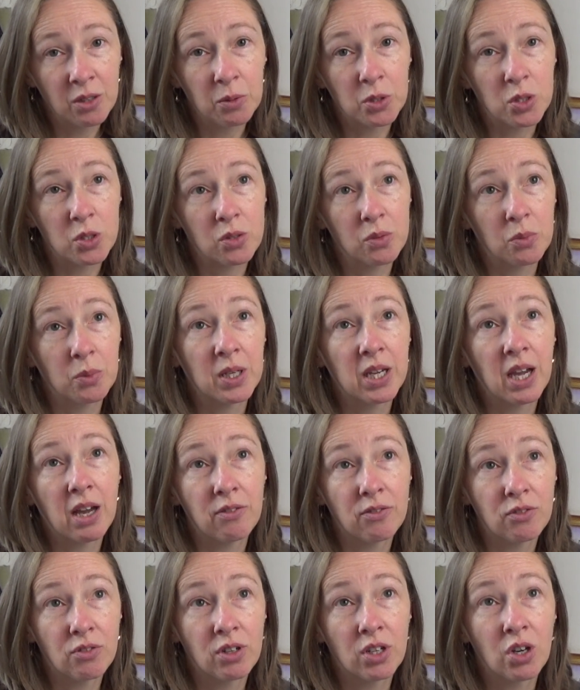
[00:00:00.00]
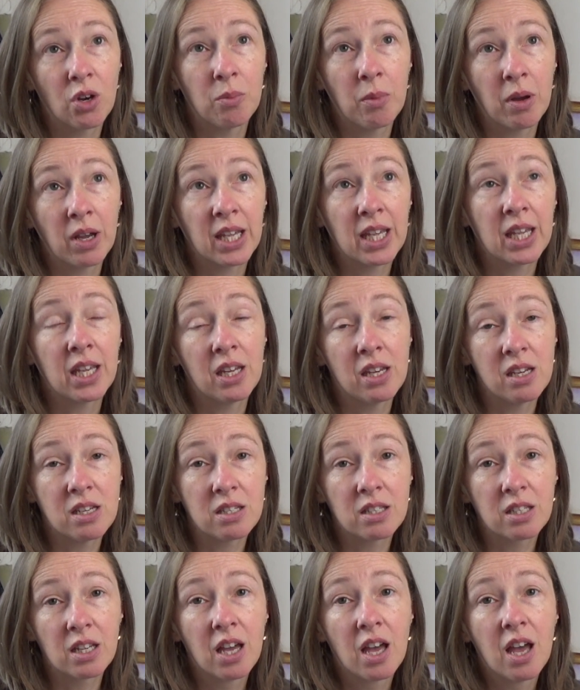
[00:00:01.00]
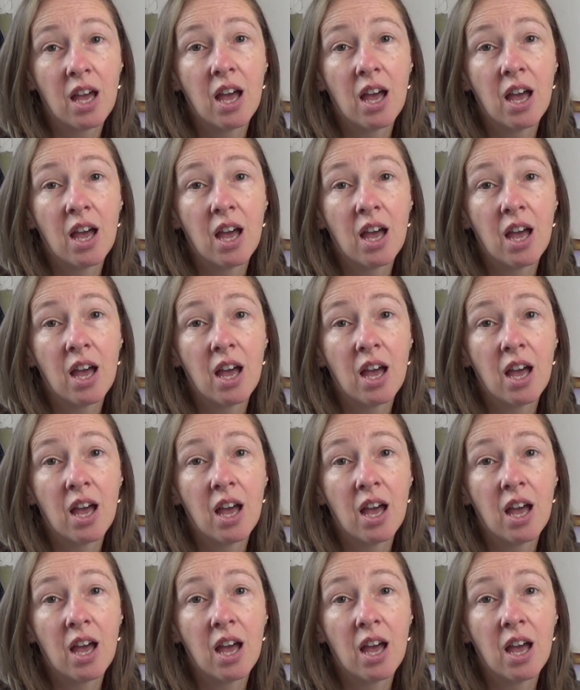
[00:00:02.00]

which is a week after I got my keys,